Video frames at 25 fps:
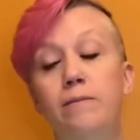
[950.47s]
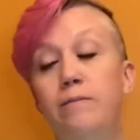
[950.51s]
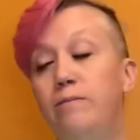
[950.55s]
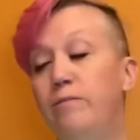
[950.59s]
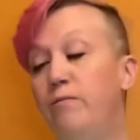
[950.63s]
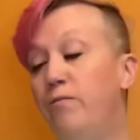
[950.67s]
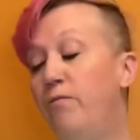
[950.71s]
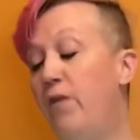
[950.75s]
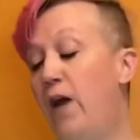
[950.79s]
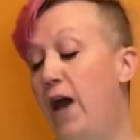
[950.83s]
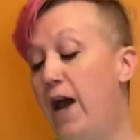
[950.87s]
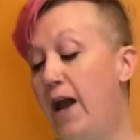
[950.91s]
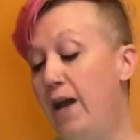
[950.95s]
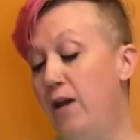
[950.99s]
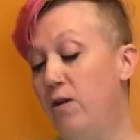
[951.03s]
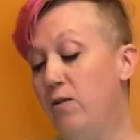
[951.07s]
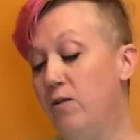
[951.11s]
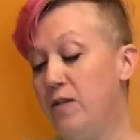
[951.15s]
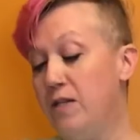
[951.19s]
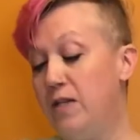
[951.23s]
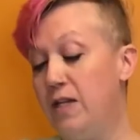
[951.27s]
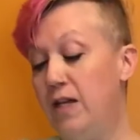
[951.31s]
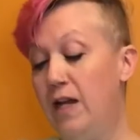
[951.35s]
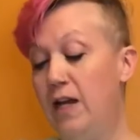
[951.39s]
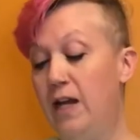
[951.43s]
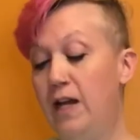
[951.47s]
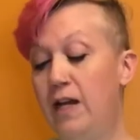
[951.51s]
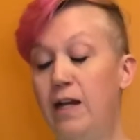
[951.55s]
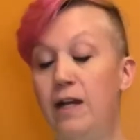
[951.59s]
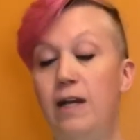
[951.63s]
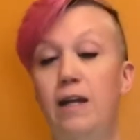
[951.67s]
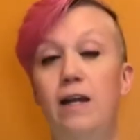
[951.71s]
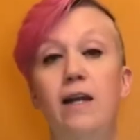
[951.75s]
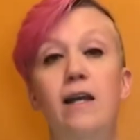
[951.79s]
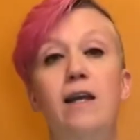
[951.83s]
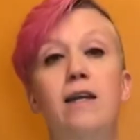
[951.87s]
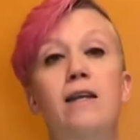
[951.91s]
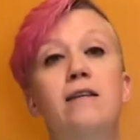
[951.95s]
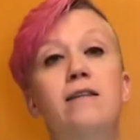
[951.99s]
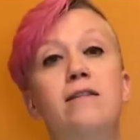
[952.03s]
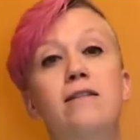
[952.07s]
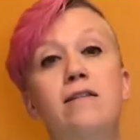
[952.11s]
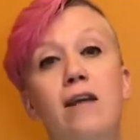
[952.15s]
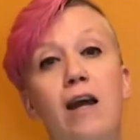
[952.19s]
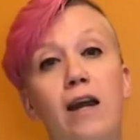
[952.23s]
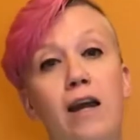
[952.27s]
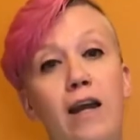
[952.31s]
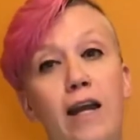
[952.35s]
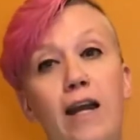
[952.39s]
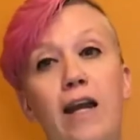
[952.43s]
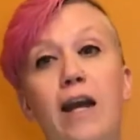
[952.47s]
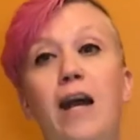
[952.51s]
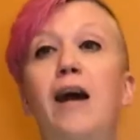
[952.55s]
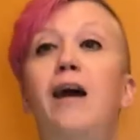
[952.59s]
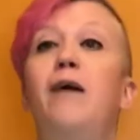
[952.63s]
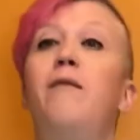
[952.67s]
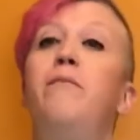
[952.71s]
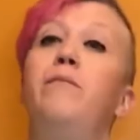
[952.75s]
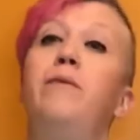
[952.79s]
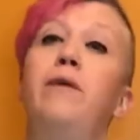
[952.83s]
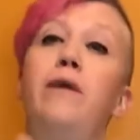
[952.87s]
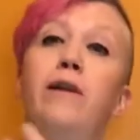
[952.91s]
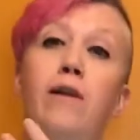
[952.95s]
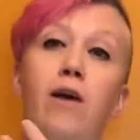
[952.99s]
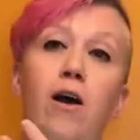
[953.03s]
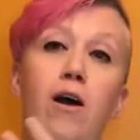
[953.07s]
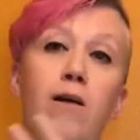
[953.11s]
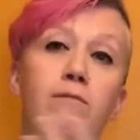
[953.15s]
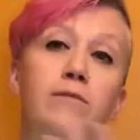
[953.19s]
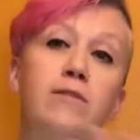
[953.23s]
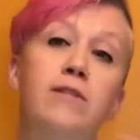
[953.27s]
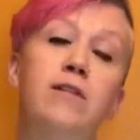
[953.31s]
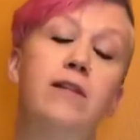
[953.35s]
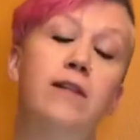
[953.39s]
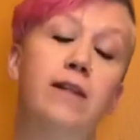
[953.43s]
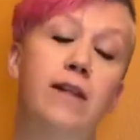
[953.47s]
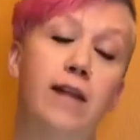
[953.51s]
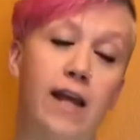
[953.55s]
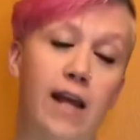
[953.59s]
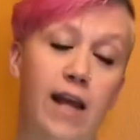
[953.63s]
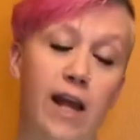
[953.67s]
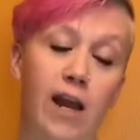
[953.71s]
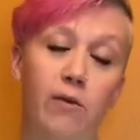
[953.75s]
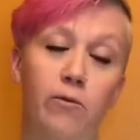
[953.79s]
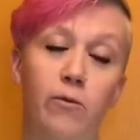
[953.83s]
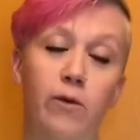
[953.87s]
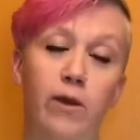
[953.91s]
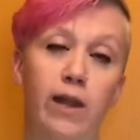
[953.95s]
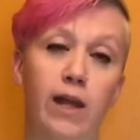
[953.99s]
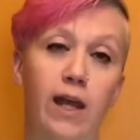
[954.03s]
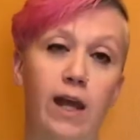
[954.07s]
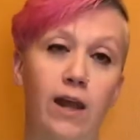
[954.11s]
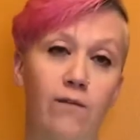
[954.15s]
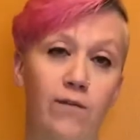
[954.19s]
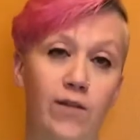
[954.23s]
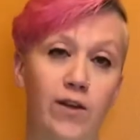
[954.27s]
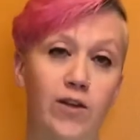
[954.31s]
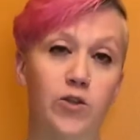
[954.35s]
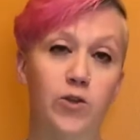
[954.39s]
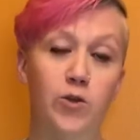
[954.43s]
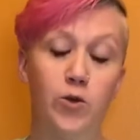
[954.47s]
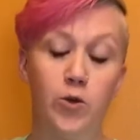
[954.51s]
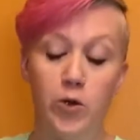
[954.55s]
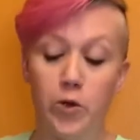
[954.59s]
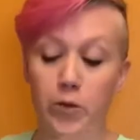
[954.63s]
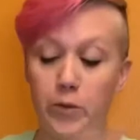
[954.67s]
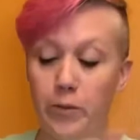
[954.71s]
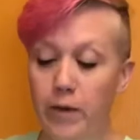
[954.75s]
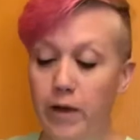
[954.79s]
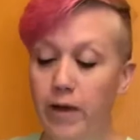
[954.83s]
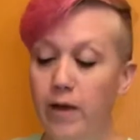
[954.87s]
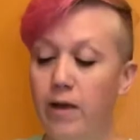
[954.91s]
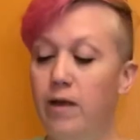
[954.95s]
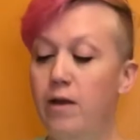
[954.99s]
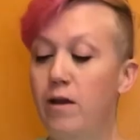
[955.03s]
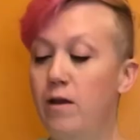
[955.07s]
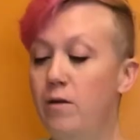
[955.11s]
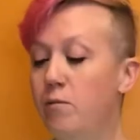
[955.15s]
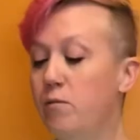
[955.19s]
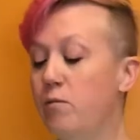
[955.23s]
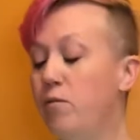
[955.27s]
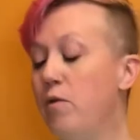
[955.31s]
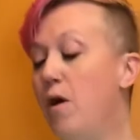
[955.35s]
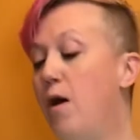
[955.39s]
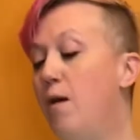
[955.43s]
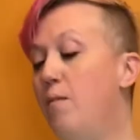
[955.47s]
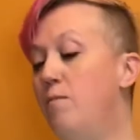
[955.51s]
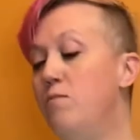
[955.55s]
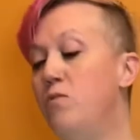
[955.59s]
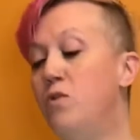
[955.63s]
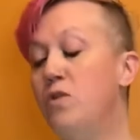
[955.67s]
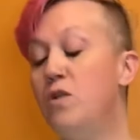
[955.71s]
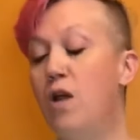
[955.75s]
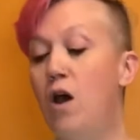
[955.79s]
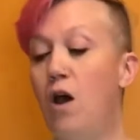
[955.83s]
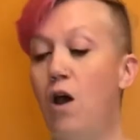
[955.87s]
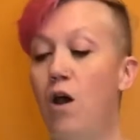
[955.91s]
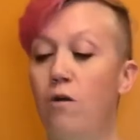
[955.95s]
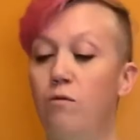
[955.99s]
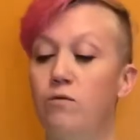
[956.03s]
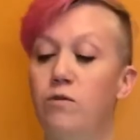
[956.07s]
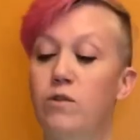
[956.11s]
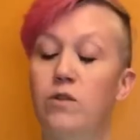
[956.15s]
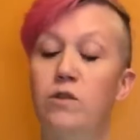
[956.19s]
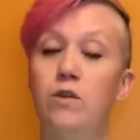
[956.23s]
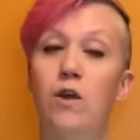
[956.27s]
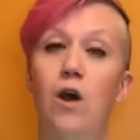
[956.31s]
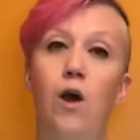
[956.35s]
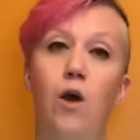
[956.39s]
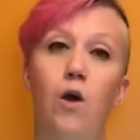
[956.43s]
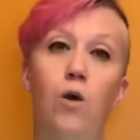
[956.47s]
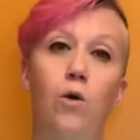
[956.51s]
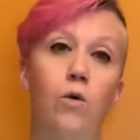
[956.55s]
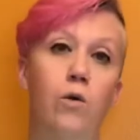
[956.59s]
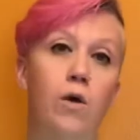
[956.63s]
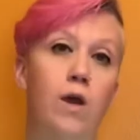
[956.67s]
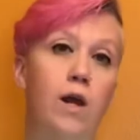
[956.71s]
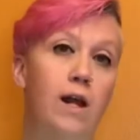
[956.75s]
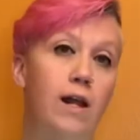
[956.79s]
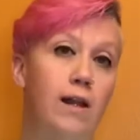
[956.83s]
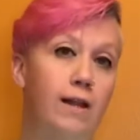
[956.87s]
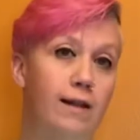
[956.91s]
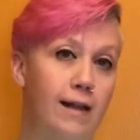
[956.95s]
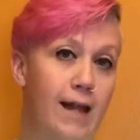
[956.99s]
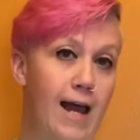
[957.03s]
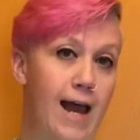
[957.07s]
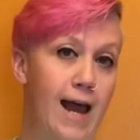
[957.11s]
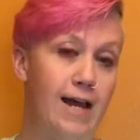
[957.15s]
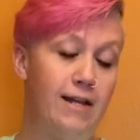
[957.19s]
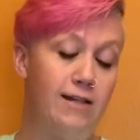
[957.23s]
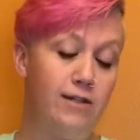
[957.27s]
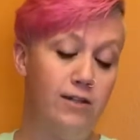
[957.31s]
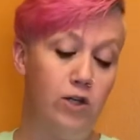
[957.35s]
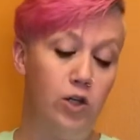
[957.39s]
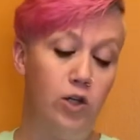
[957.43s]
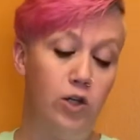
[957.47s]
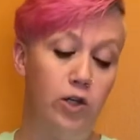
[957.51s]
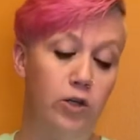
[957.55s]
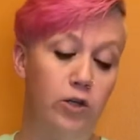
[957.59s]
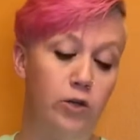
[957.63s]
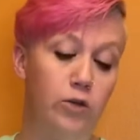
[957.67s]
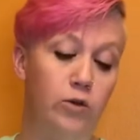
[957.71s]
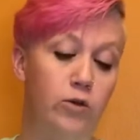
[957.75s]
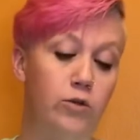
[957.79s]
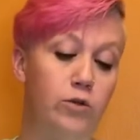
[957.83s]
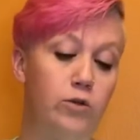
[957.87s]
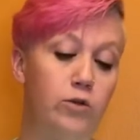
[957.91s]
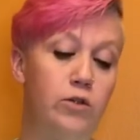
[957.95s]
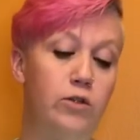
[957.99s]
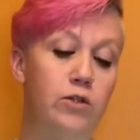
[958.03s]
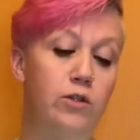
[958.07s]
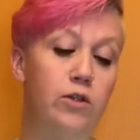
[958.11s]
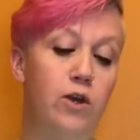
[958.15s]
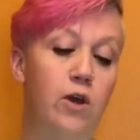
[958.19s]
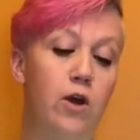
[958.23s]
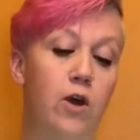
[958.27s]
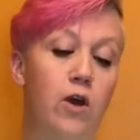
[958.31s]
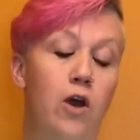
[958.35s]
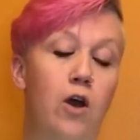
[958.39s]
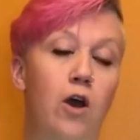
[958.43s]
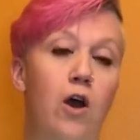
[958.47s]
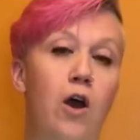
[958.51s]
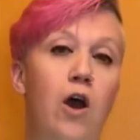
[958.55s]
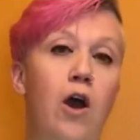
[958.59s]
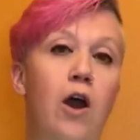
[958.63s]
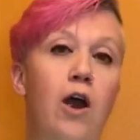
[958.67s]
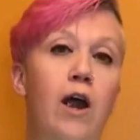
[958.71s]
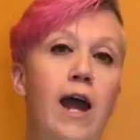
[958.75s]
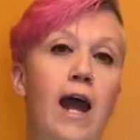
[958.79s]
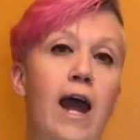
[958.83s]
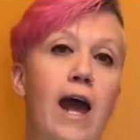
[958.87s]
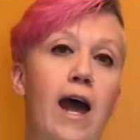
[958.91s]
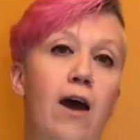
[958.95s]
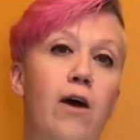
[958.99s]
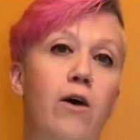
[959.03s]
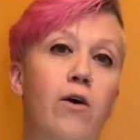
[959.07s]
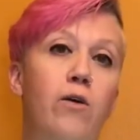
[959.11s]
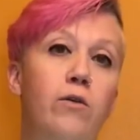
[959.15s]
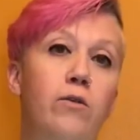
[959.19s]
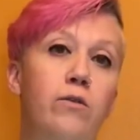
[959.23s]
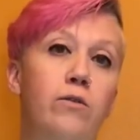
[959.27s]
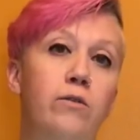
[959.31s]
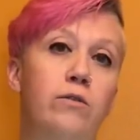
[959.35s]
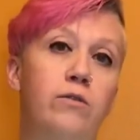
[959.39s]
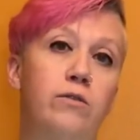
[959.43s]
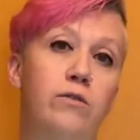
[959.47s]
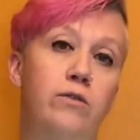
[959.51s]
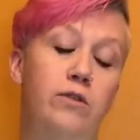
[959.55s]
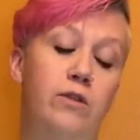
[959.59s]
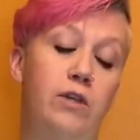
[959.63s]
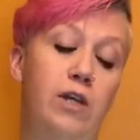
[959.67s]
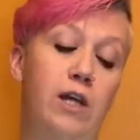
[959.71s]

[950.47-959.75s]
vials in, suck it up, and obviously they can't really give it to her, but problem solved. So, last clues are how to